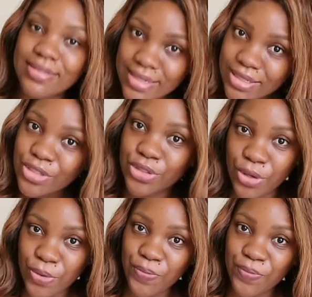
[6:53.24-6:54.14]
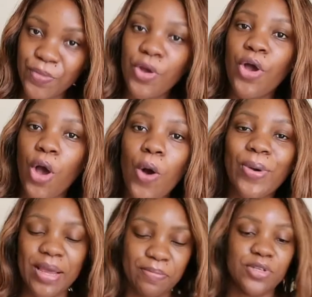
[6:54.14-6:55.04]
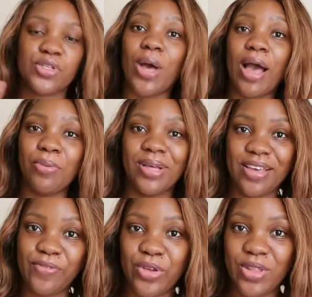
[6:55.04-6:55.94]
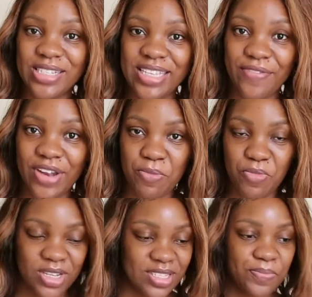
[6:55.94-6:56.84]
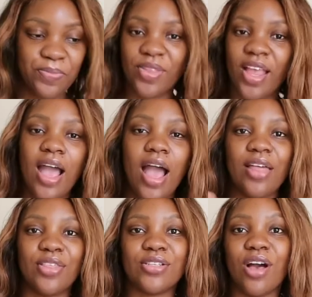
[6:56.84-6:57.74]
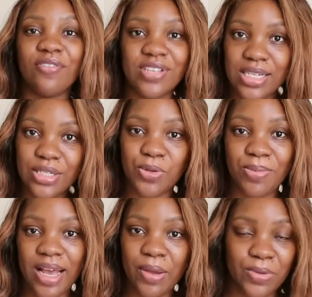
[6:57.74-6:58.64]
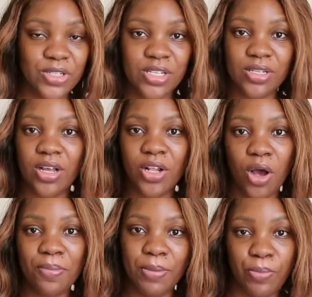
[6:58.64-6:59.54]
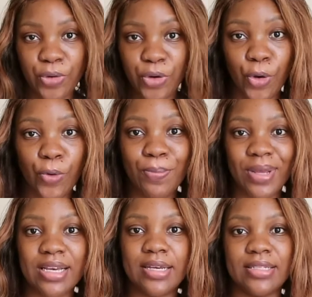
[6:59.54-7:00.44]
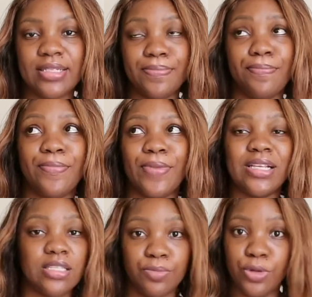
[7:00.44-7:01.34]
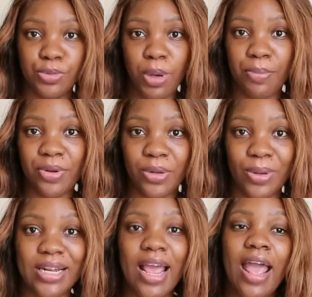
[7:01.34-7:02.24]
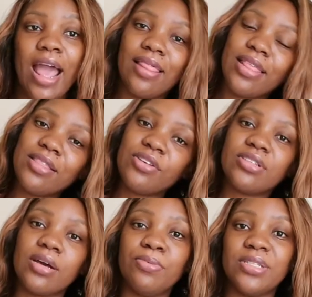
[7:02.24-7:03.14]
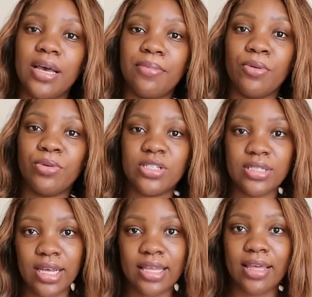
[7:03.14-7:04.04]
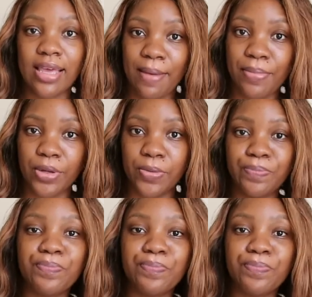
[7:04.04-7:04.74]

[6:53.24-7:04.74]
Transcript: Okay, so I will give you the 7 emirates. There's obviously Dubai, which is a lot of people know because it's the most popular one, and then there's Abu Dhabi, which is like the capital.